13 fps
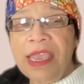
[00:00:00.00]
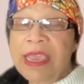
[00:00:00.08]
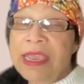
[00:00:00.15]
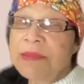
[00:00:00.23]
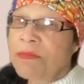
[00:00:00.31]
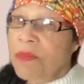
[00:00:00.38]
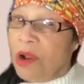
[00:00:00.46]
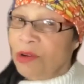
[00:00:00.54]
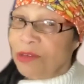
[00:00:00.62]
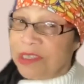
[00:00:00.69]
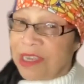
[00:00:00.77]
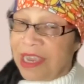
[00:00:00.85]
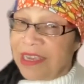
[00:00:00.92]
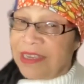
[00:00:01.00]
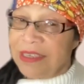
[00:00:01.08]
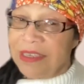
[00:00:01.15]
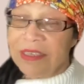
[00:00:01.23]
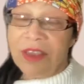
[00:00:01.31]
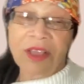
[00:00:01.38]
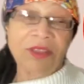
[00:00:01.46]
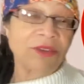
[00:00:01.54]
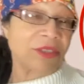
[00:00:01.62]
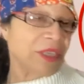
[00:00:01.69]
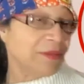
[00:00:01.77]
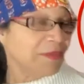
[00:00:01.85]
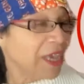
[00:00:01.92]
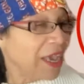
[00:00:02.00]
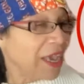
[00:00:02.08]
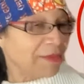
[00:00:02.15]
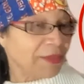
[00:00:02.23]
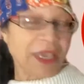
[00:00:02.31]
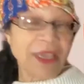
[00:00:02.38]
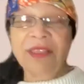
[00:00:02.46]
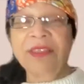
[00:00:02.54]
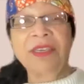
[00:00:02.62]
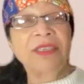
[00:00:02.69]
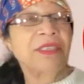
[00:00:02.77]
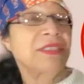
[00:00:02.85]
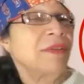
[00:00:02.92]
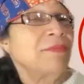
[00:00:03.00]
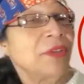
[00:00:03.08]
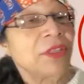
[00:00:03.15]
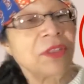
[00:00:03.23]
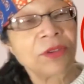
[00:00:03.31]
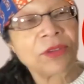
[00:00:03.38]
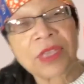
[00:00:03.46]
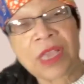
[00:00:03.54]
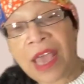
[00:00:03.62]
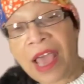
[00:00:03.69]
in most cases, although sometimes there's some of those